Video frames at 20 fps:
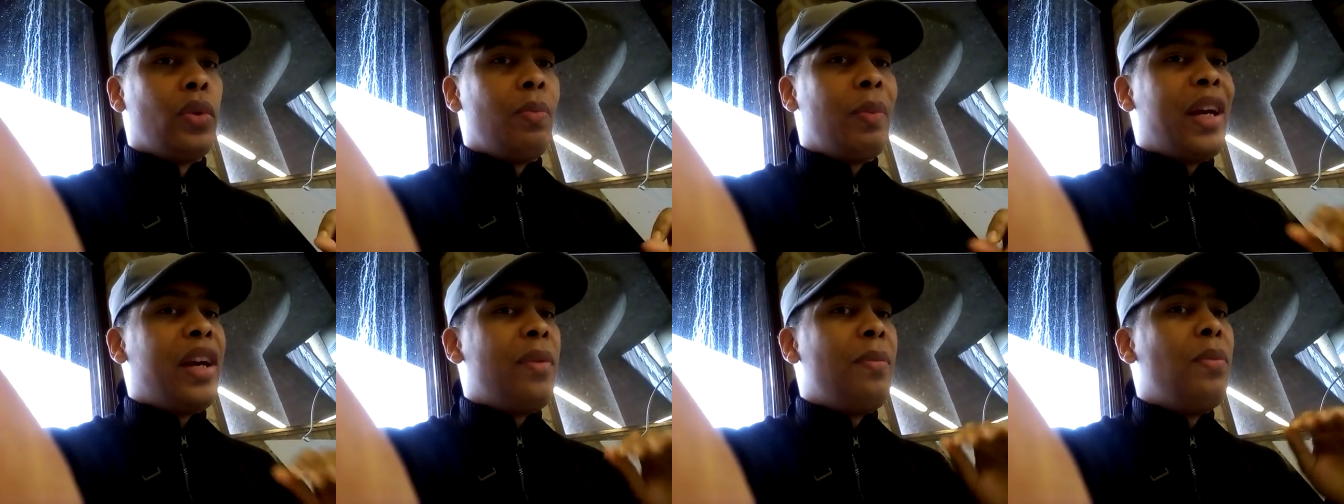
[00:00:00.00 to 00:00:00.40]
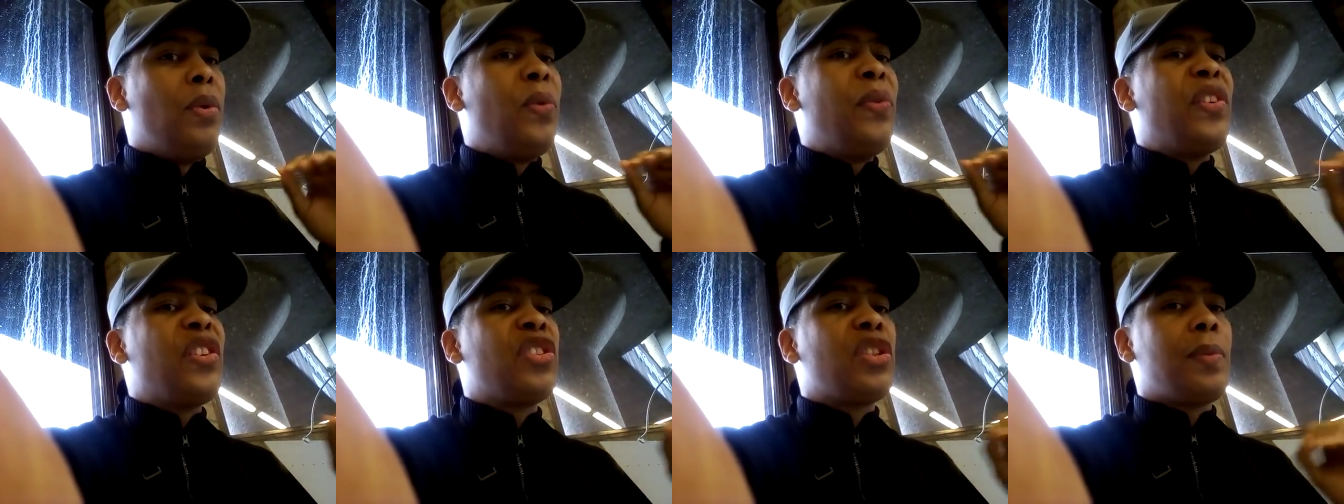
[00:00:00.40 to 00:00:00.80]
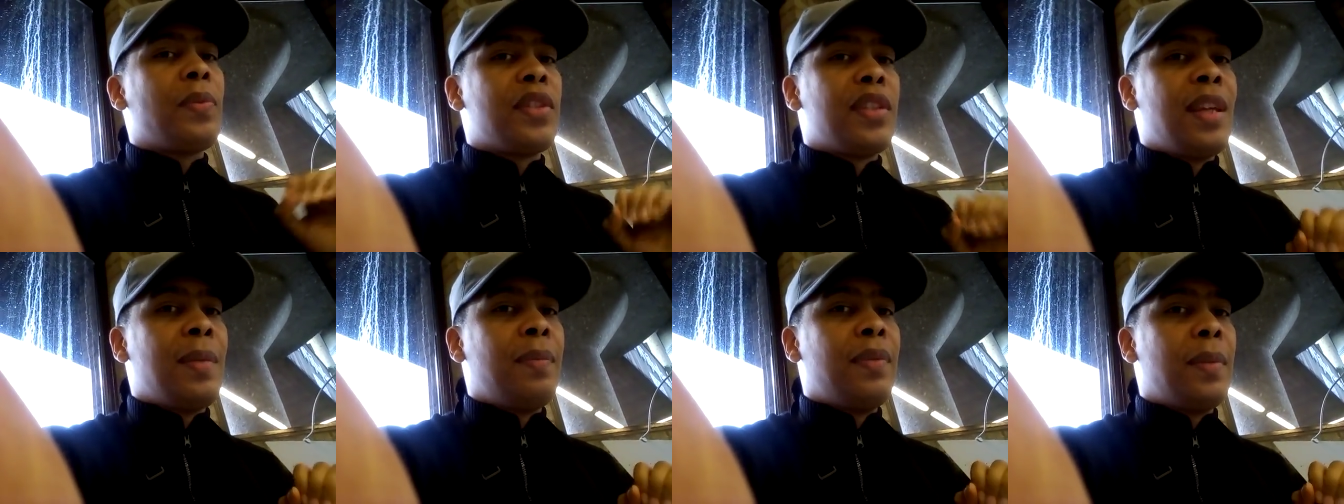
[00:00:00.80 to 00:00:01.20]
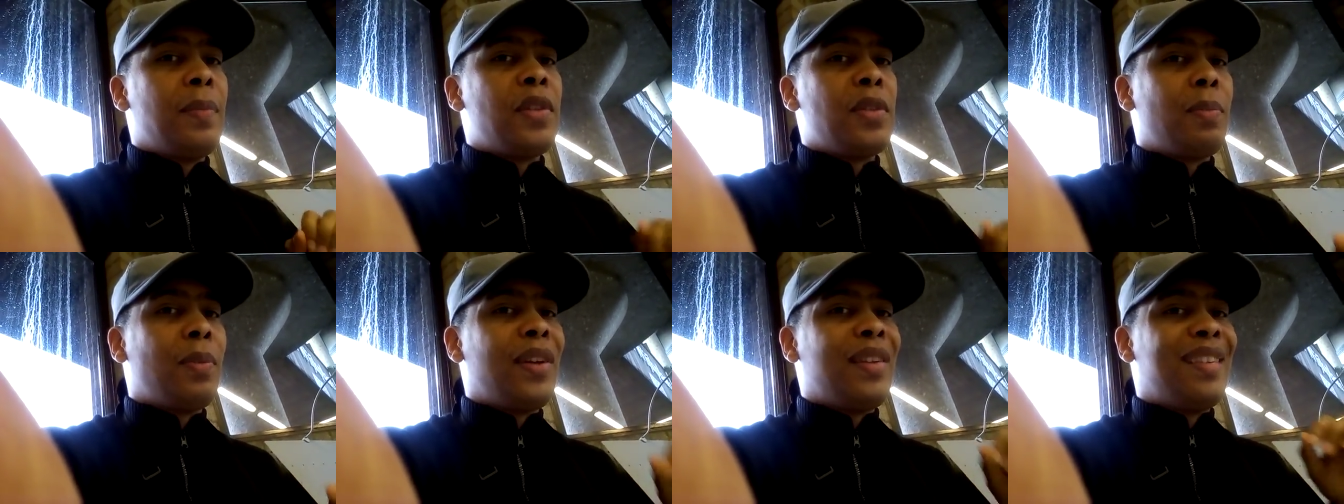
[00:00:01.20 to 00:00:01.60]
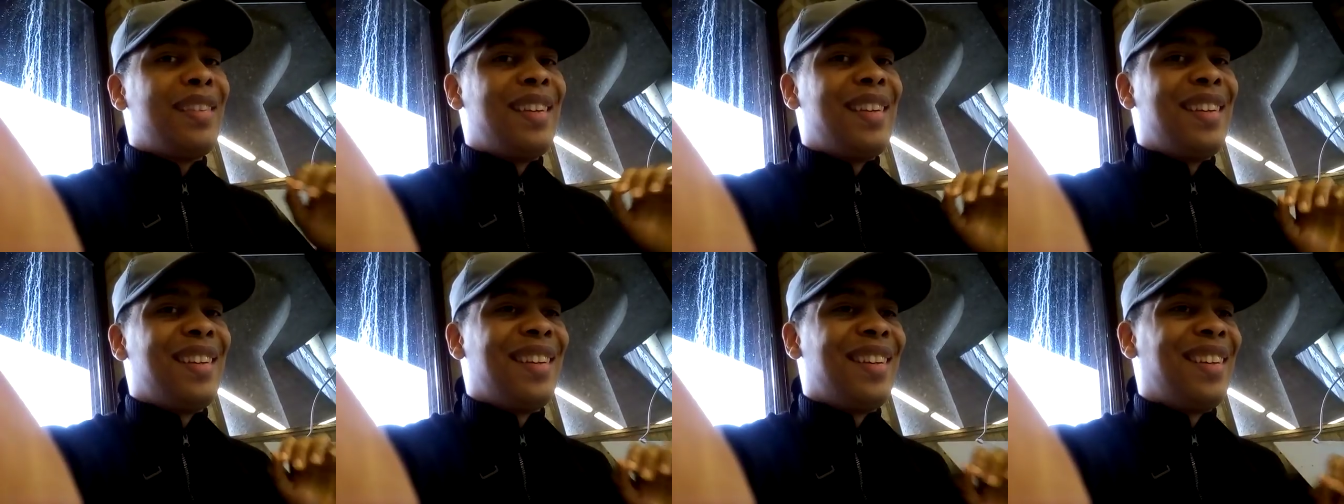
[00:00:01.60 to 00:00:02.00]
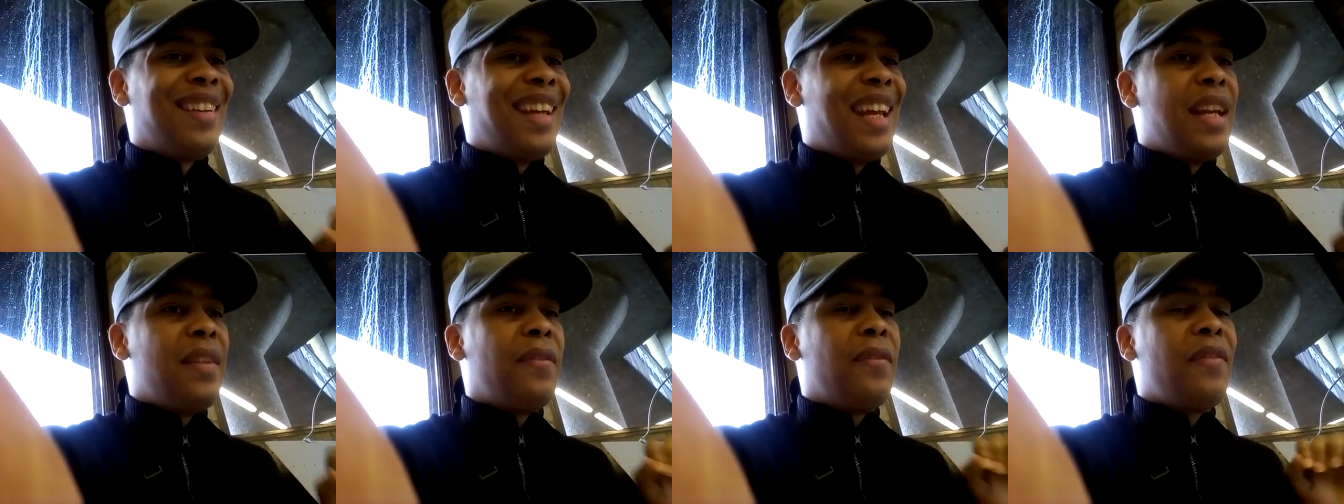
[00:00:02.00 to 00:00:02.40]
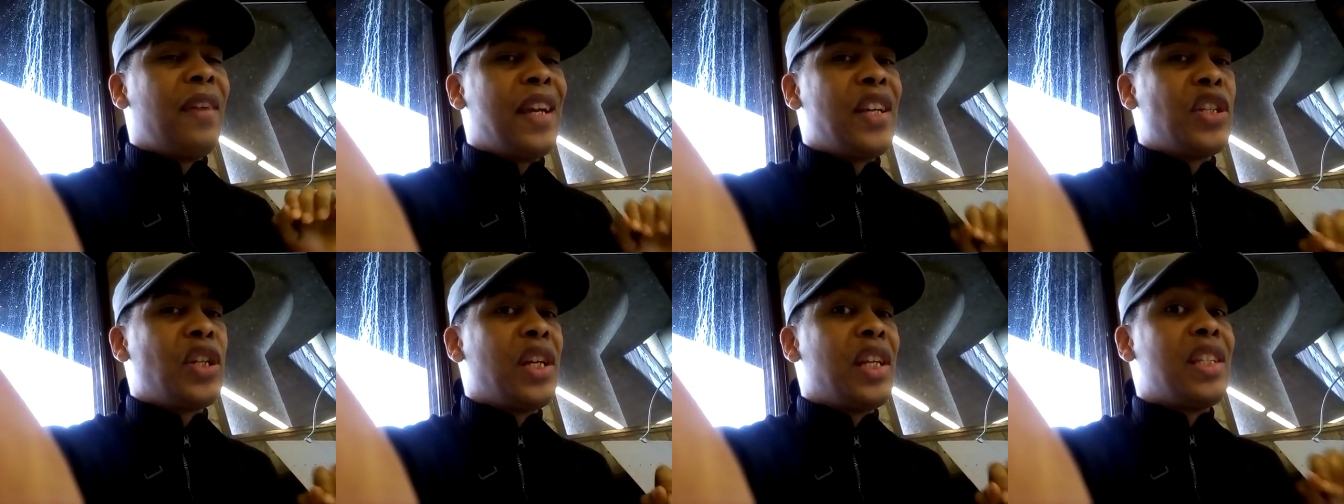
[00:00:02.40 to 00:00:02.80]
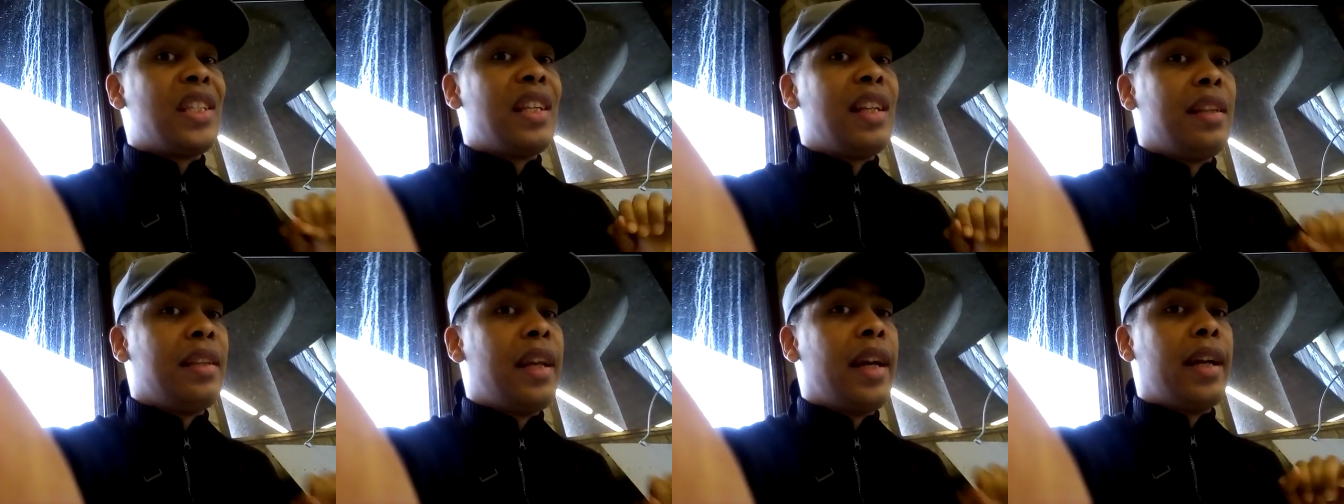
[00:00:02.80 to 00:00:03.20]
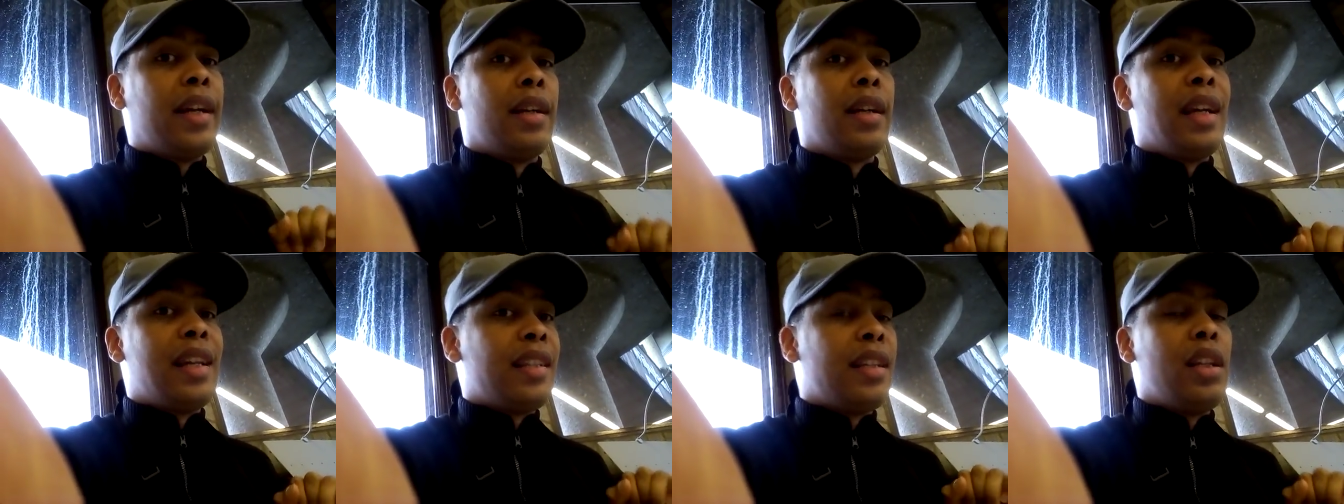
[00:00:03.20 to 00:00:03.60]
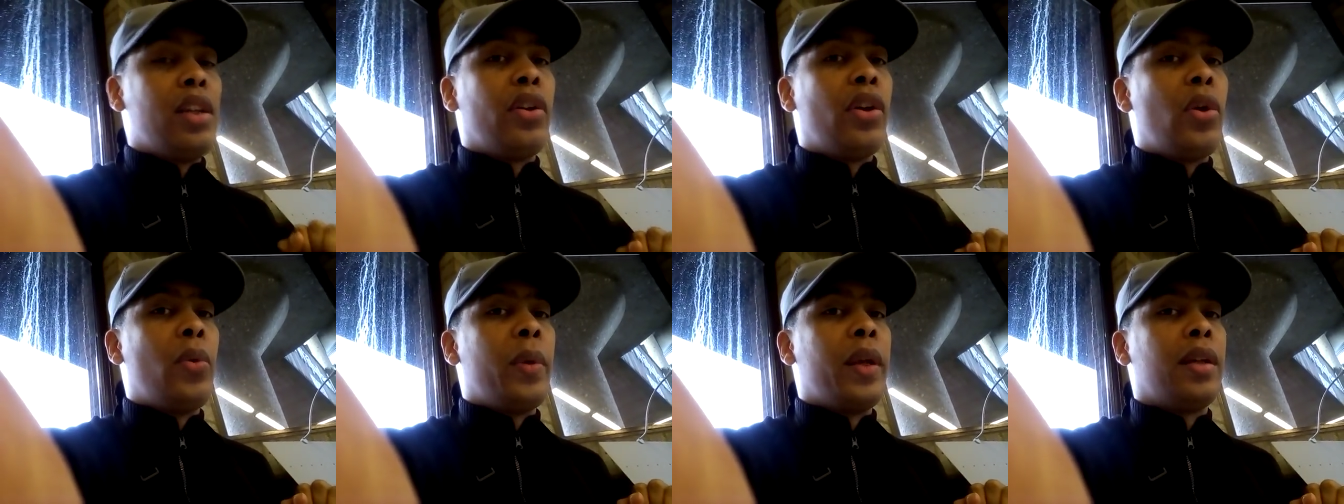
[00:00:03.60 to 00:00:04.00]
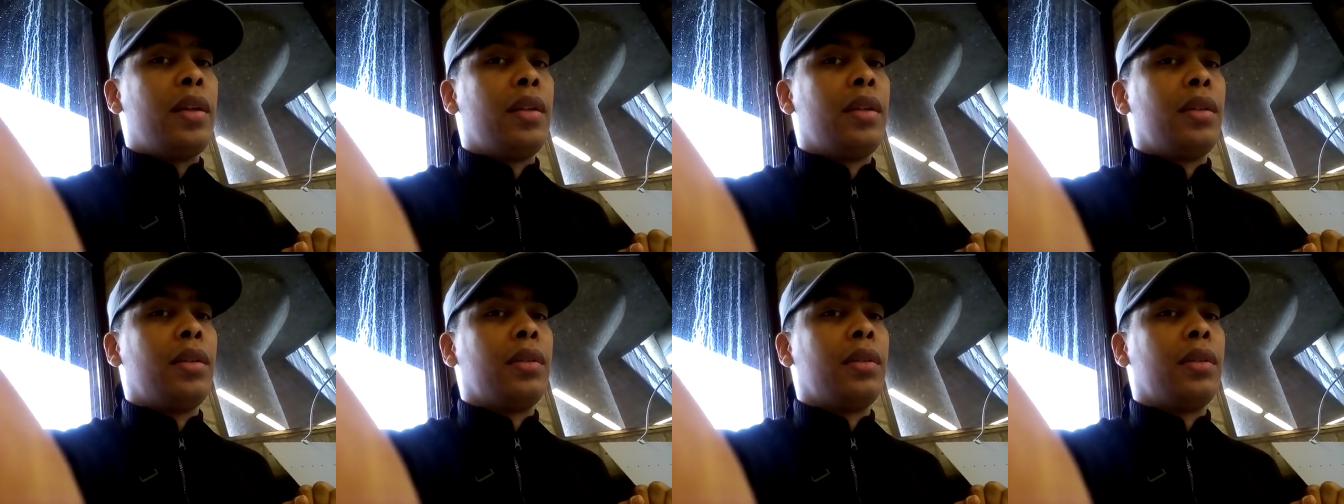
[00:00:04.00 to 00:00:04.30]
by removing some symptoms, but the infection is still there, it's still growing.